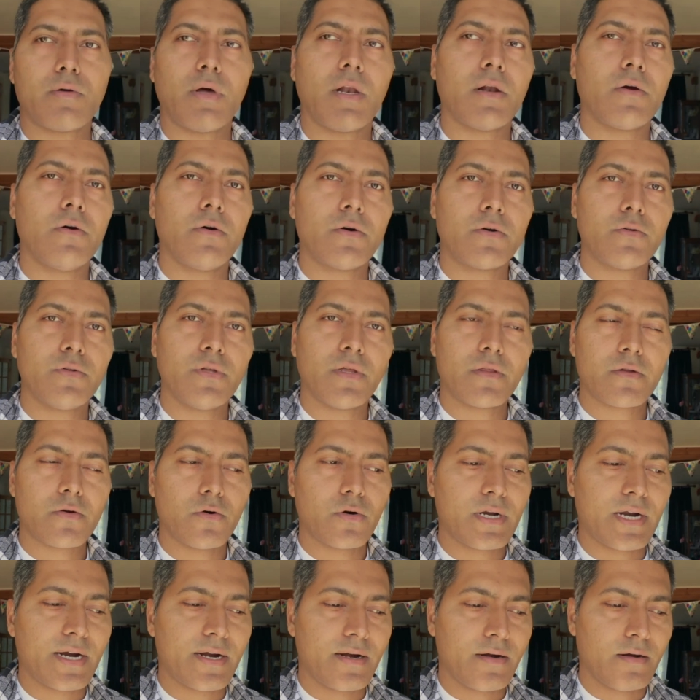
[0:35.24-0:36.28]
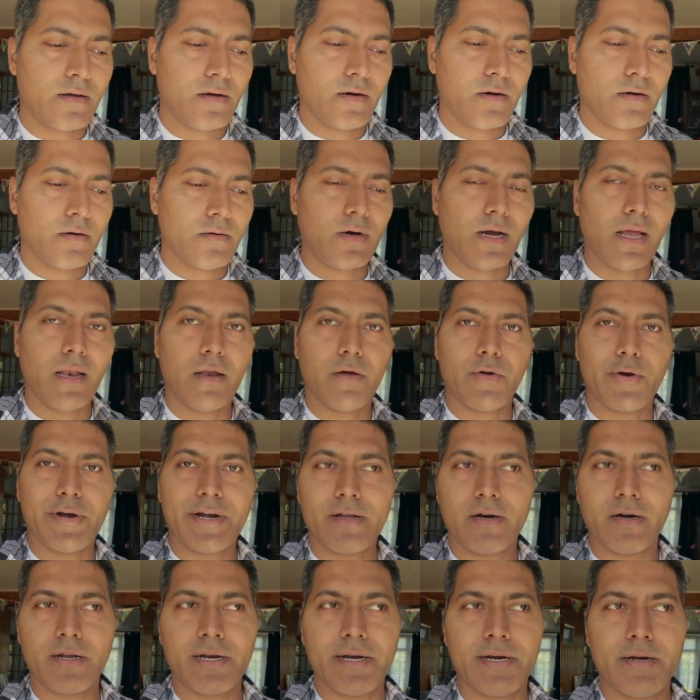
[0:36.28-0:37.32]
I'll go to the store and I'll
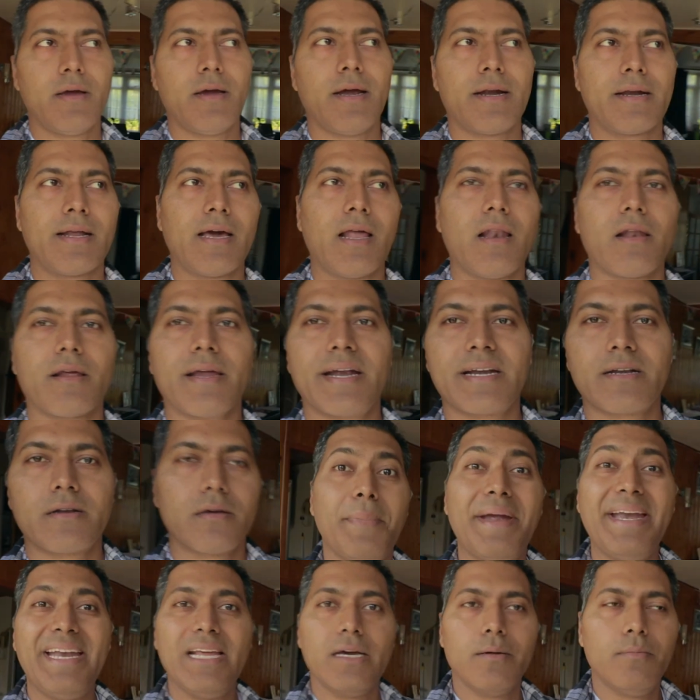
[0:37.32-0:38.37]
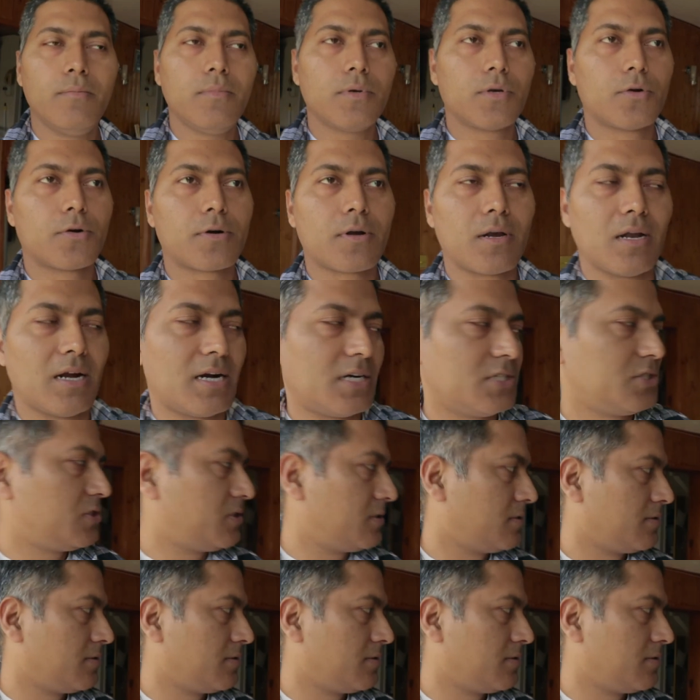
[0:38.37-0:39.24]
return it and I'll get medium, not large.